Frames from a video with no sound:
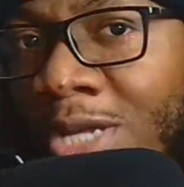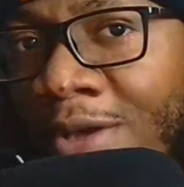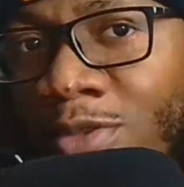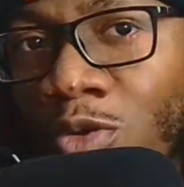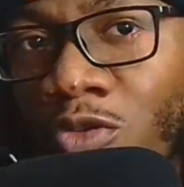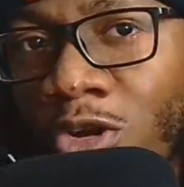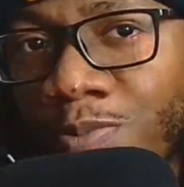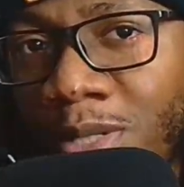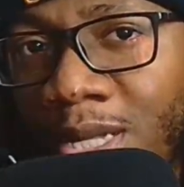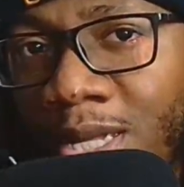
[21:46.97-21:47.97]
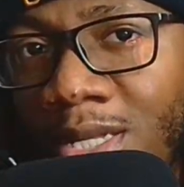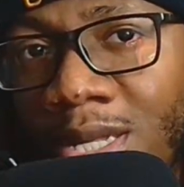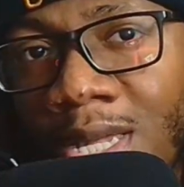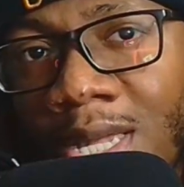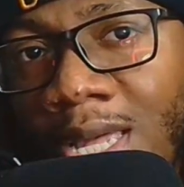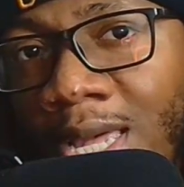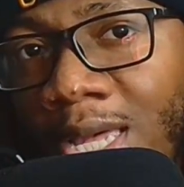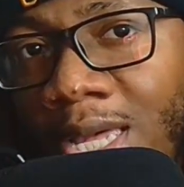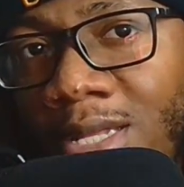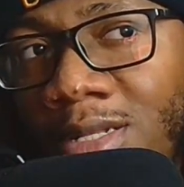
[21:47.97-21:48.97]
have no crossplay,
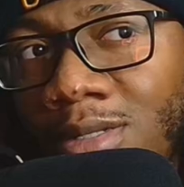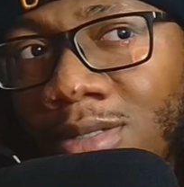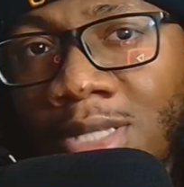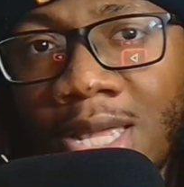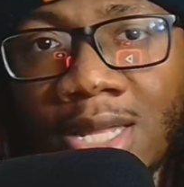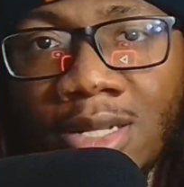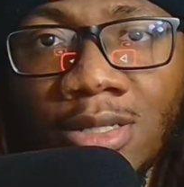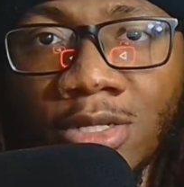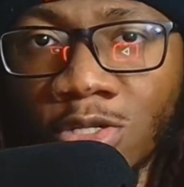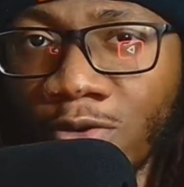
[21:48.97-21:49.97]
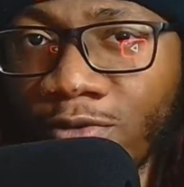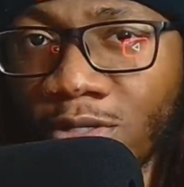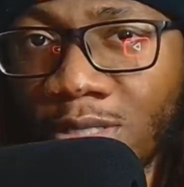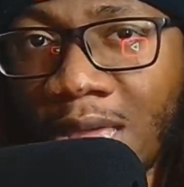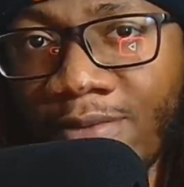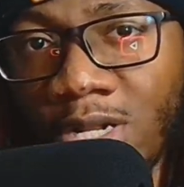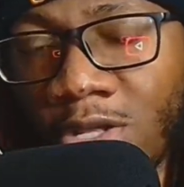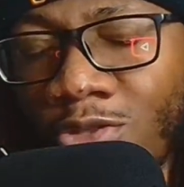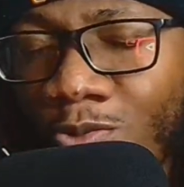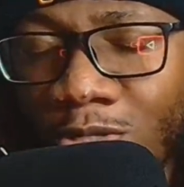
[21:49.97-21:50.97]
and then the server is having an
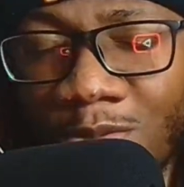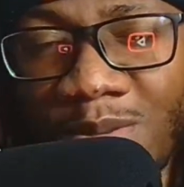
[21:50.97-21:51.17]
issue, which can be